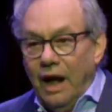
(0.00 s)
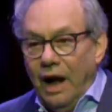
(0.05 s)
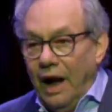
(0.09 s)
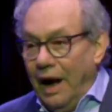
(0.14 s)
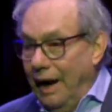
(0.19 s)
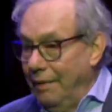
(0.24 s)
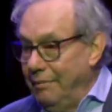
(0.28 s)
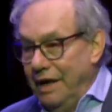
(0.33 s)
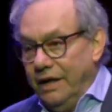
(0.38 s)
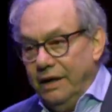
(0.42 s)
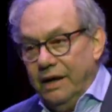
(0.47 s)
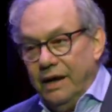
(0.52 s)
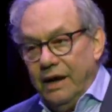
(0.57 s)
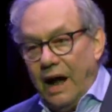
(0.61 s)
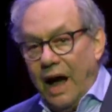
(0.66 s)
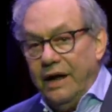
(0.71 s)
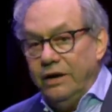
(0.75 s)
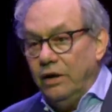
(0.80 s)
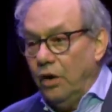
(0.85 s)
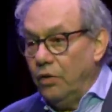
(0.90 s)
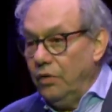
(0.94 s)
I mean it.
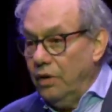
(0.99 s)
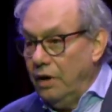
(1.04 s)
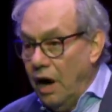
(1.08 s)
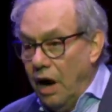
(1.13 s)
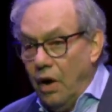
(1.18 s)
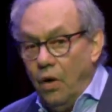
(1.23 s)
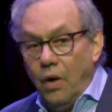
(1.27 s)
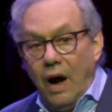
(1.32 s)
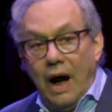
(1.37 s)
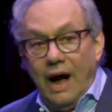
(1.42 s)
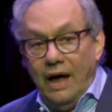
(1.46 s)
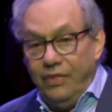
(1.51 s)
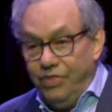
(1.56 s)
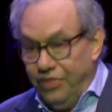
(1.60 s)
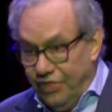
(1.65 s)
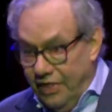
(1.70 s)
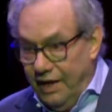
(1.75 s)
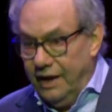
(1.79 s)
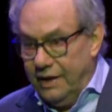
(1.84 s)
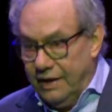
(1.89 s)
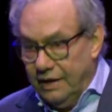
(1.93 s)
I don't know. I
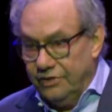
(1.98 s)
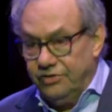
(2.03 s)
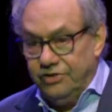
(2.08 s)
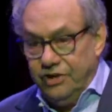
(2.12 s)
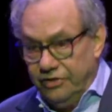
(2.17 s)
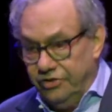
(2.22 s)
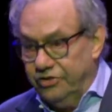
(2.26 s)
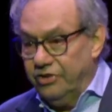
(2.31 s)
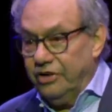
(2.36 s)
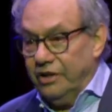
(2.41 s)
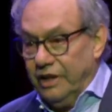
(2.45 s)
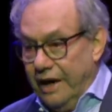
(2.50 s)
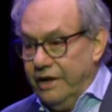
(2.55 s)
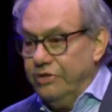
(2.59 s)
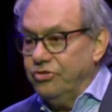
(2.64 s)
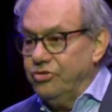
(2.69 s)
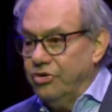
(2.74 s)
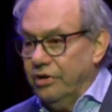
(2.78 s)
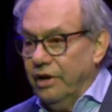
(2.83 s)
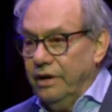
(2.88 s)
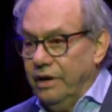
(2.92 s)
think it's
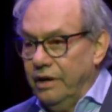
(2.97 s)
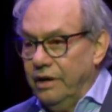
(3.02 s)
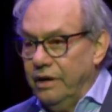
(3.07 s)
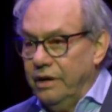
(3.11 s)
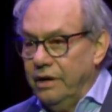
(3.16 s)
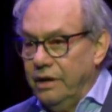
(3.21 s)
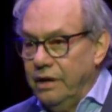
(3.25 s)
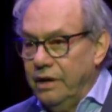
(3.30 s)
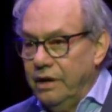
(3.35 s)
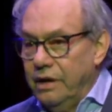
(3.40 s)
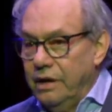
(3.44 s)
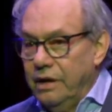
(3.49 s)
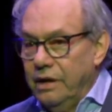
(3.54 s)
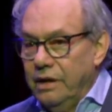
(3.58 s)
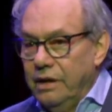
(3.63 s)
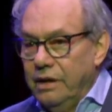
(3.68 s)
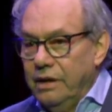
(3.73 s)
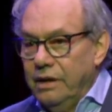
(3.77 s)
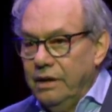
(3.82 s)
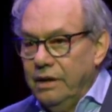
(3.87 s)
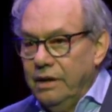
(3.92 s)
insulation.
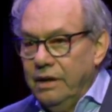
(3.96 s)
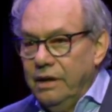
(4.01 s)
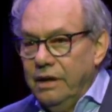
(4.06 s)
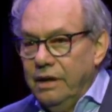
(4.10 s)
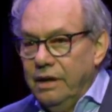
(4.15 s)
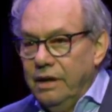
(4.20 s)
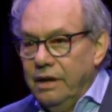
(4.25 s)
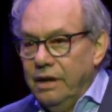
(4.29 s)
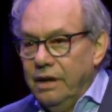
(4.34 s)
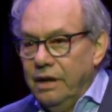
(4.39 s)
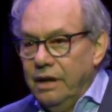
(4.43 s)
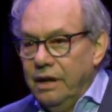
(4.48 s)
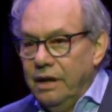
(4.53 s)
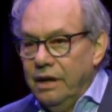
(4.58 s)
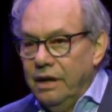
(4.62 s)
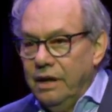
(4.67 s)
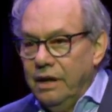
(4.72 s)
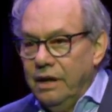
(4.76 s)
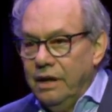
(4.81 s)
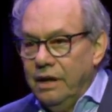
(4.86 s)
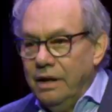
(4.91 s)

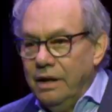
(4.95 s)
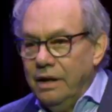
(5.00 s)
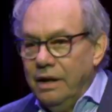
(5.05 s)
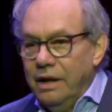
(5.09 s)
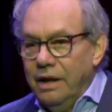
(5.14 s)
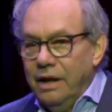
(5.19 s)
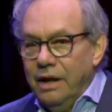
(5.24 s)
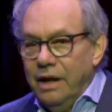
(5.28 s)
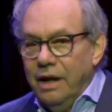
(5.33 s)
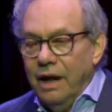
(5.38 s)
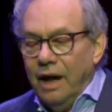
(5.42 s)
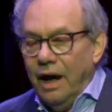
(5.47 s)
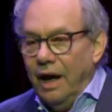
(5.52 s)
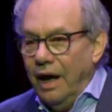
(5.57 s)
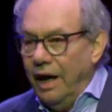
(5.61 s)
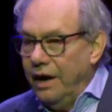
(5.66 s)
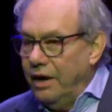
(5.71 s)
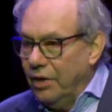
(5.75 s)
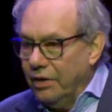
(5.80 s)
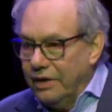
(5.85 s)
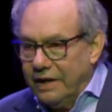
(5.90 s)

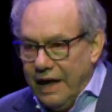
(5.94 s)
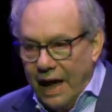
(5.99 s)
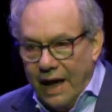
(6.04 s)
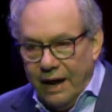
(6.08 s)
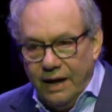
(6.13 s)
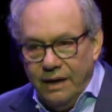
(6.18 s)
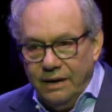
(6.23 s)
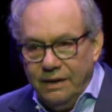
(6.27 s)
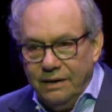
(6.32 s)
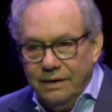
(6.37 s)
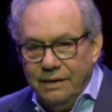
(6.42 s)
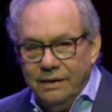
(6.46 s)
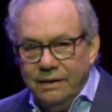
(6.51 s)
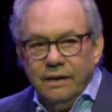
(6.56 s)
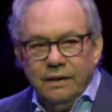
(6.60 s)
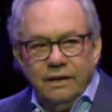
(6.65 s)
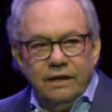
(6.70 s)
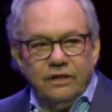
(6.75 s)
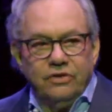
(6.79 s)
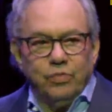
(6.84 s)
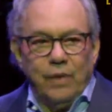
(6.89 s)
I don't get it.
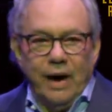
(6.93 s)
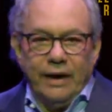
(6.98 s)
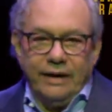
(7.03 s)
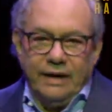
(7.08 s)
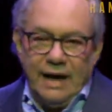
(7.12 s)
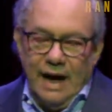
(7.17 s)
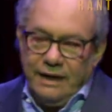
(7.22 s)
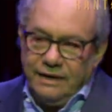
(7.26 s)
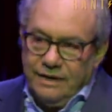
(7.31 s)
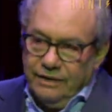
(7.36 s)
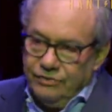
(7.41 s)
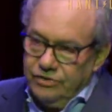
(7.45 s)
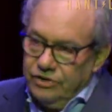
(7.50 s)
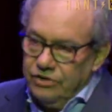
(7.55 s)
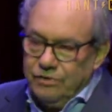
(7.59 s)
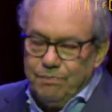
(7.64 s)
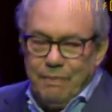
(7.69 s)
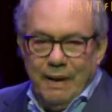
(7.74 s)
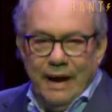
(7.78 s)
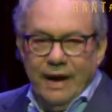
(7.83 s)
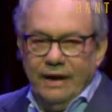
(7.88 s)
It's why God gives
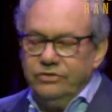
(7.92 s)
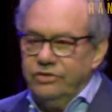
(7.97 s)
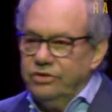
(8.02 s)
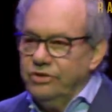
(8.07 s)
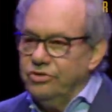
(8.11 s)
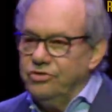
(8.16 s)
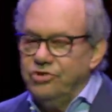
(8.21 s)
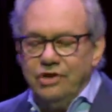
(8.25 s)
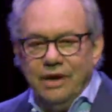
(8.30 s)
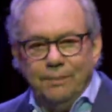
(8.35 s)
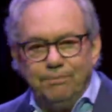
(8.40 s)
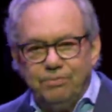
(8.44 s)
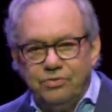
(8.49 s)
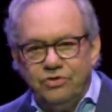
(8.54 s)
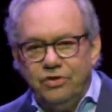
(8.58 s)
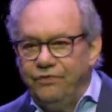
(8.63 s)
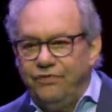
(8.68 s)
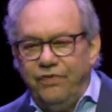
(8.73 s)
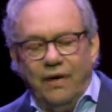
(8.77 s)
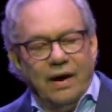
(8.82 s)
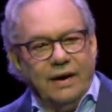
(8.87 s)
us bags of chips, you
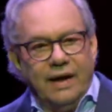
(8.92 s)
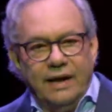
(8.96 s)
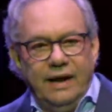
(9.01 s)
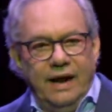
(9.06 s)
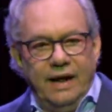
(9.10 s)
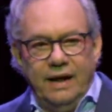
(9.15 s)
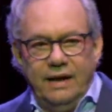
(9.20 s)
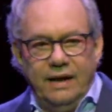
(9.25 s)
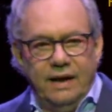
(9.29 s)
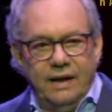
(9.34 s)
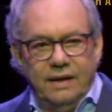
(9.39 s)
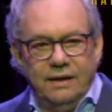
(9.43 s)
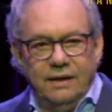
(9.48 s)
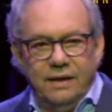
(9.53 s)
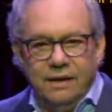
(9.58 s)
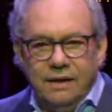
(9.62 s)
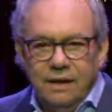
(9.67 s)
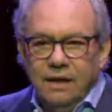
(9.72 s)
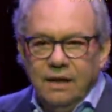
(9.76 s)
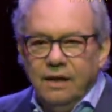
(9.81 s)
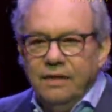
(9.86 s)
fucking idiot.
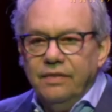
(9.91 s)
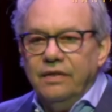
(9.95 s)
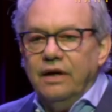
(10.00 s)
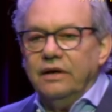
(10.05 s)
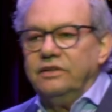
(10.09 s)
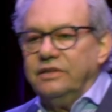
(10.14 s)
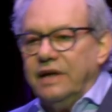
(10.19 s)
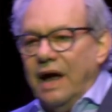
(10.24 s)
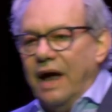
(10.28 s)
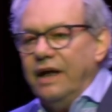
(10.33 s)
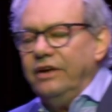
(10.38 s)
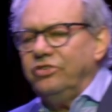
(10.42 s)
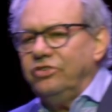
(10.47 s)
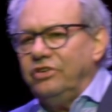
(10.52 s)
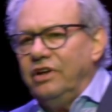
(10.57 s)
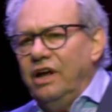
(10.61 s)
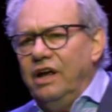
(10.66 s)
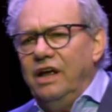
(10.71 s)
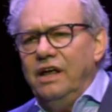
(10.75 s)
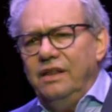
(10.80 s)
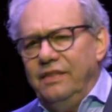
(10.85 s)
They're
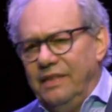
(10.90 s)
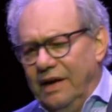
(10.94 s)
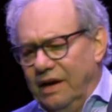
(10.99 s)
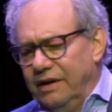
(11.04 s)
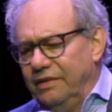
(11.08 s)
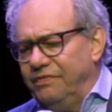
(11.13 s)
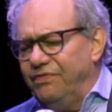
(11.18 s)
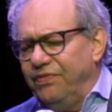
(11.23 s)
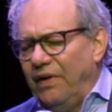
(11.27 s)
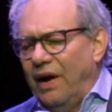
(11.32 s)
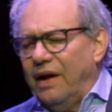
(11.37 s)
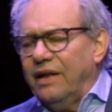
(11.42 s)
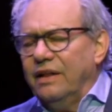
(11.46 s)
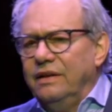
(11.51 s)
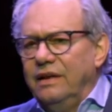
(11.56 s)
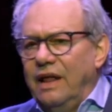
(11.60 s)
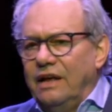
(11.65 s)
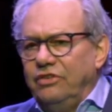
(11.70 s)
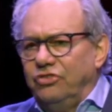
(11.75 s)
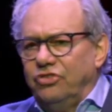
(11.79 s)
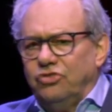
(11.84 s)
tasty.
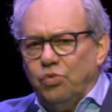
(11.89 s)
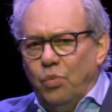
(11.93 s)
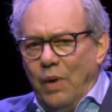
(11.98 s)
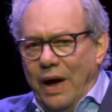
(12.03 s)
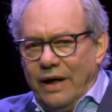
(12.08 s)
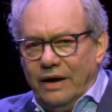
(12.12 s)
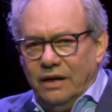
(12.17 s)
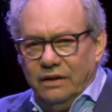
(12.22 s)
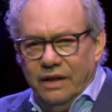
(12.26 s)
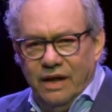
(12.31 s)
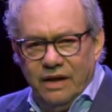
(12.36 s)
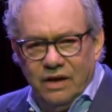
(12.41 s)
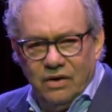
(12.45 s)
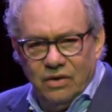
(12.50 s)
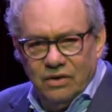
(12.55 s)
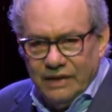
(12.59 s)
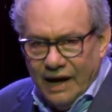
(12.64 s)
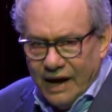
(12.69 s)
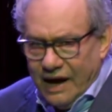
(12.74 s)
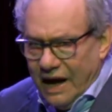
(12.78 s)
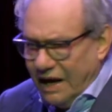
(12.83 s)
They sweat a little.
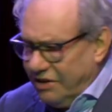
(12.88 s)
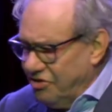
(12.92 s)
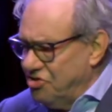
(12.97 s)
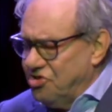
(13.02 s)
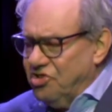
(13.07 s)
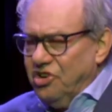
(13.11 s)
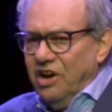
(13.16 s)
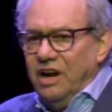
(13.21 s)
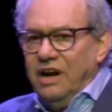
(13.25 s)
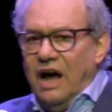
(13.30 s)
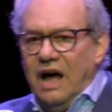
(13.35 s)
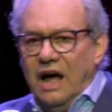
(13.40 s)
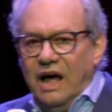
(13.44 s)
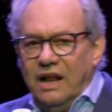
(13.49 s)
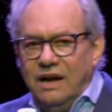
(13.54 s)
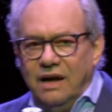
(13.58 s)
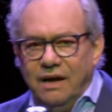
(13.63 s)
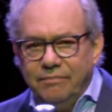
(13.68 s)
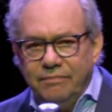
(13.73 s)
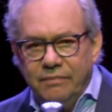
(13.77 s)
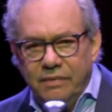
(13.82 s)
They got shit on
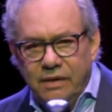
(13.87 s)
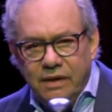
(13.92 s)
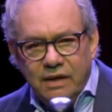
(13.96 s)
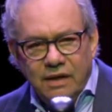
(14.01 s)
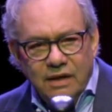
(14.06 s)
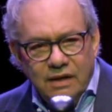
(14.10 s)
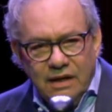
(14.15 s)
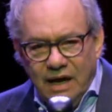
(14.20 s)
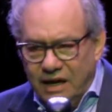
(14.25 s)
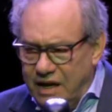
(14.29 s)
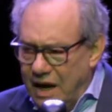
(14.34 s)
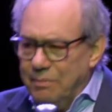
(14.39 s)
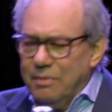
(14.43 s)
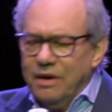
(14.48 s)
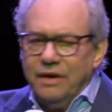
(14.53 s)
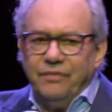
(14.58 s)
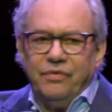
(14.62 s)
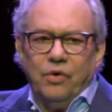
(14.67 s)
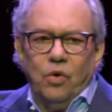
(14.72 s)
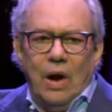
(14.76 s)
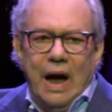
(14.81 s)
them. They come in
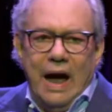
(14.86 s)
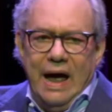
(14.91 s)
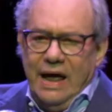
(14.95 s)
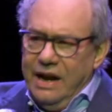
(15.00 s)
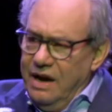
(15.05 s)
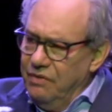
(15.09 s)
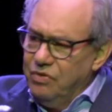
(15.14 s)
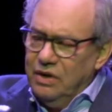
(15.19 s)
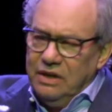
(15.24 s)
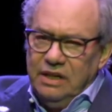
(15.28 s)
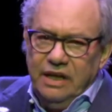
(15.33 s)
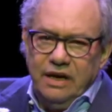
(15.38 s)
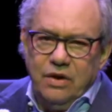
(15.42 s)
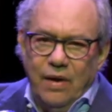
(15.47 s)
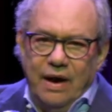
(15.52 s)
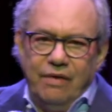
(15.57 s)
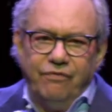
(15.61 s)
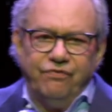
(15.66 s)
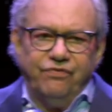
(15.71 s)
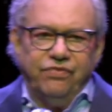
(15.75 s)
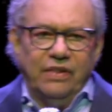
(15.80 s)
a variety of really
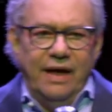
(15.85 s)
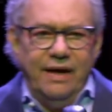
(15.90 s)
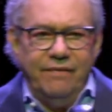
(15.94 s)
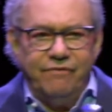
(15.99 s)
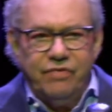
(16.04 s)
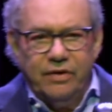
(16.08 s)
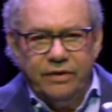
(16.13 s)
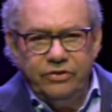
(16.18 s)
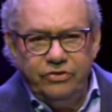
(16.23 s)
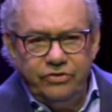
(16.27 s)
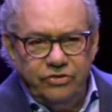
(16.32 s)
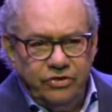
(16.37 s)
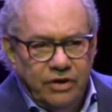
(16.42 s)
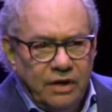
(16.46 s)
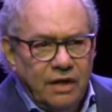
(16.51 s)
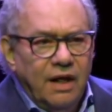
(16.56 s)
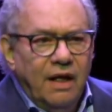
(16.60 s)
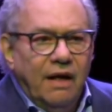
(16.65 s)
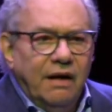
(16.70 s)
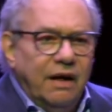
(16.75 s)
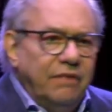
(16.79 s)
great flavors.
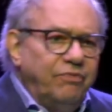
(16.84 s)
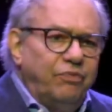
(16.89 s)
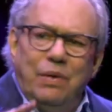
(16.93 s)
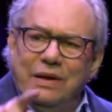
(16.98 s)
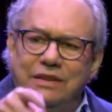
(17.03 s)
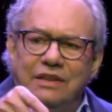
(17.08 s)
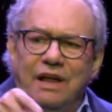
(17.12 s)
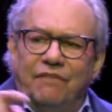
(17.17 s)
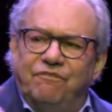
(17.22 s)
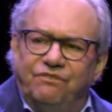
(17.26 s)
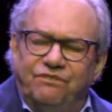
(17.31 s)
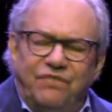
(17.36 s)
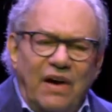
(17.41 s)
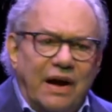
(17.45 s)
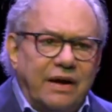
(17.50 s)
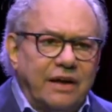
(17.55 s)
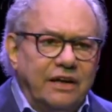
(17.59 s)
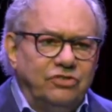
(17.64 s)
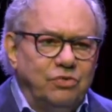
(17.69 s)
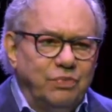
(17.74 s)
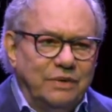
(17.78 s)
What the
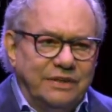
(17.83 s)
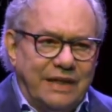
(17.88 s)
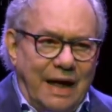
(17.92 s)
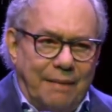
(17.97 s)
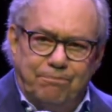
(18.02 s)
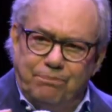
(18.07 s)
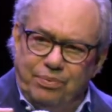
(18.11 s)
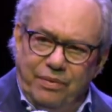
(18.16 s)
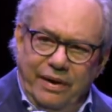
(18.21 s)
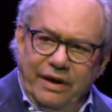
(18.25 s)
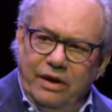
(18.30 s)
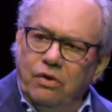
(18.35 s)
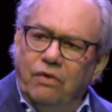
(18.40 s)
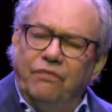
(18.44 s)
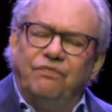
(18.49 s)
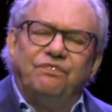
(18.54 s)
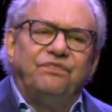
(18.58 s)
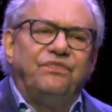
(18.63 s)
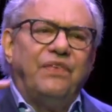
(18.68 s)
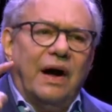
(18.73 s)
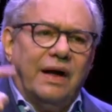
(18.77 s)
fuck is with that Pringle
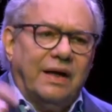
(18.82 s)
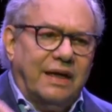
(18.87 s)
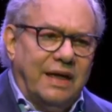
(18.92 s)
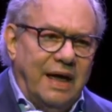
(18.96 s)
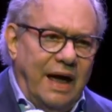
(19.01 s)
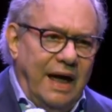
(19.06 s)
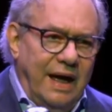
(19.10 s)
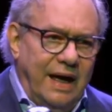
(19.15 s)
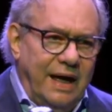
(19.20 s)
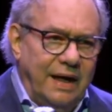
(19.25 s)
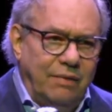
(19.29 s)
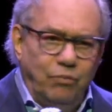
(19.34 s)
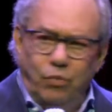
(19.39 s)
fuck can?